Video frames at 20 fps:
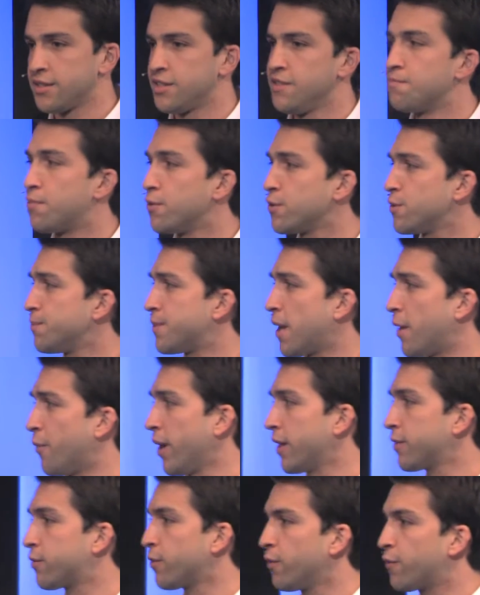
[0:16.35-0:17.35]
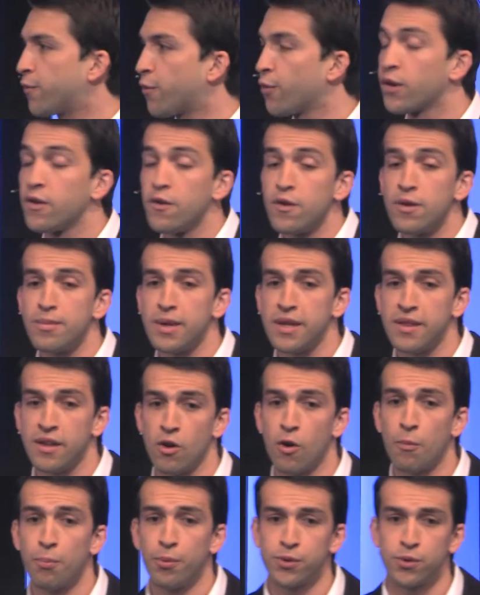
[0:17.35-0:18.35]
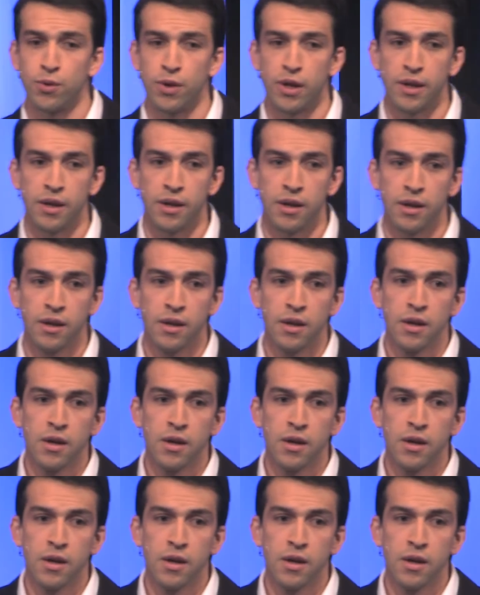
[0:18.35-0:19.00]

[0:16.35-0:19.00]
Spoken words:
symposium director for giving me the opportunity